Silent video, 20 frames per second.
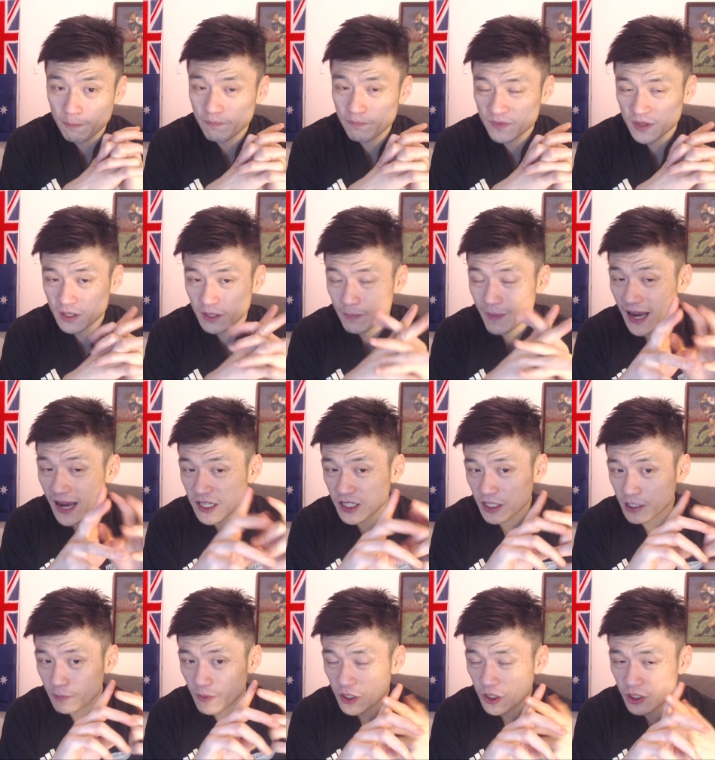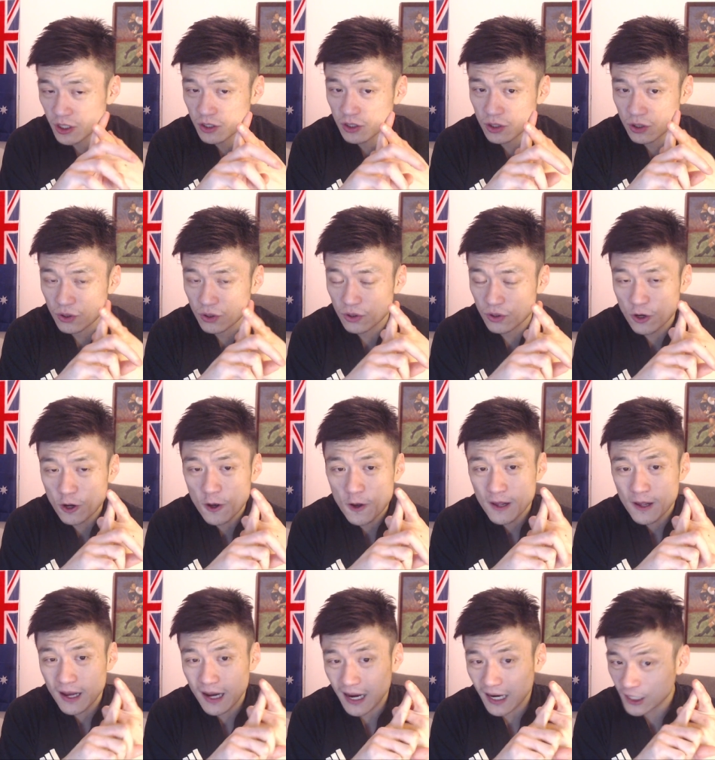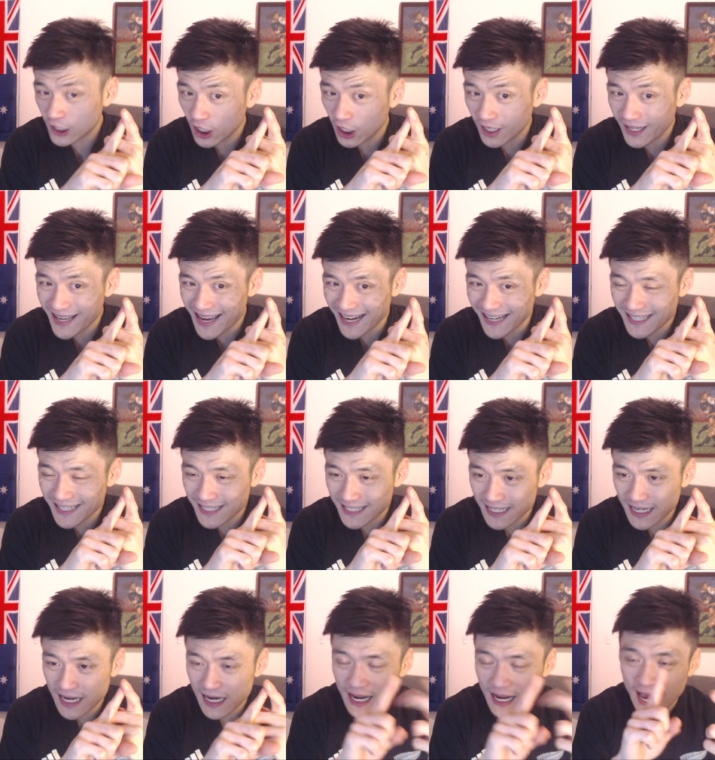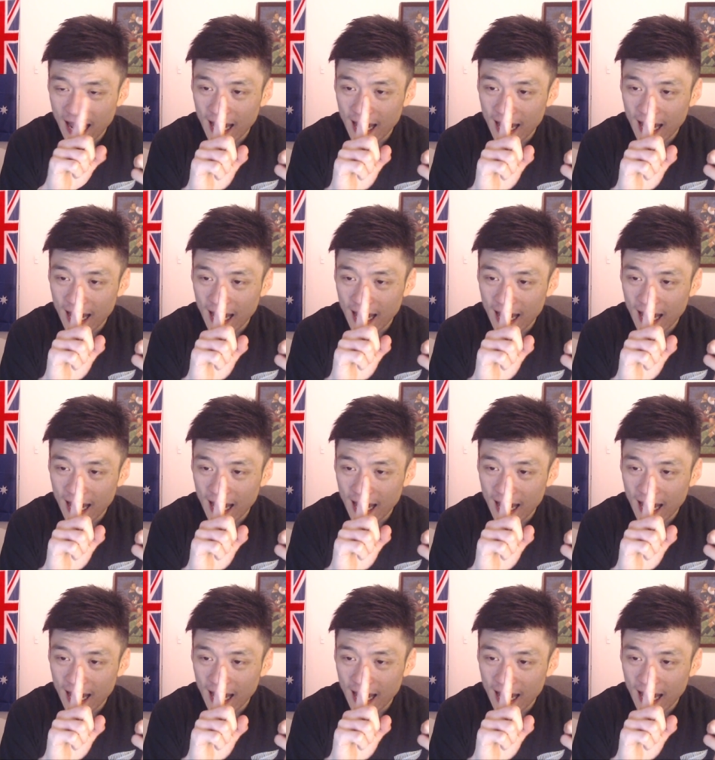the match suspension to Kurtley Adensa